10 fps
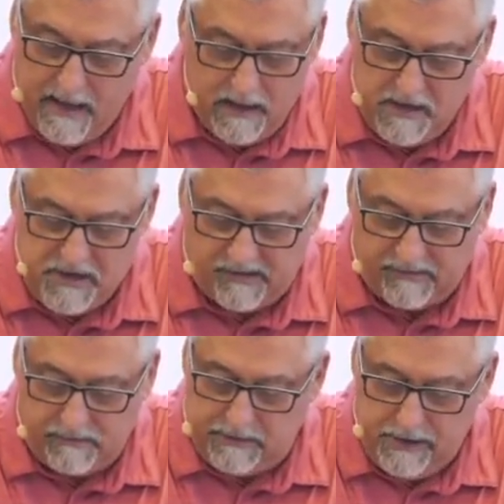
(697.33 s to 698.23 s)
You just
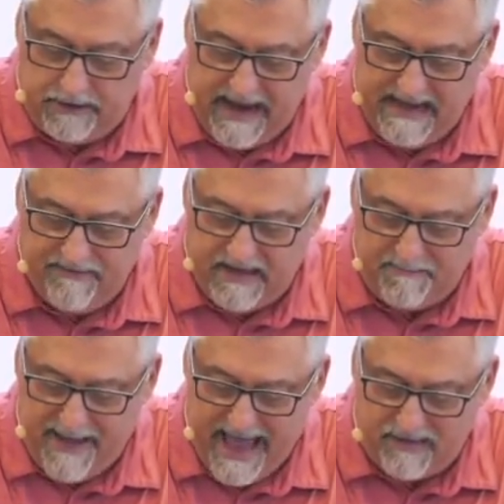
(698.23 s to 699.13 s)
you can't even
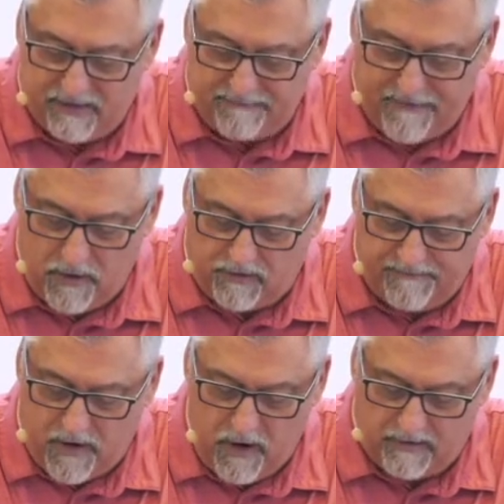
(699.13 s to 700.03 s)
get past the first
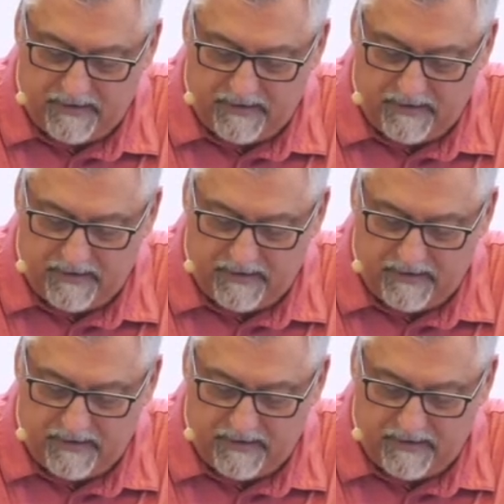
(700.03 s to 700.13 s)
verse.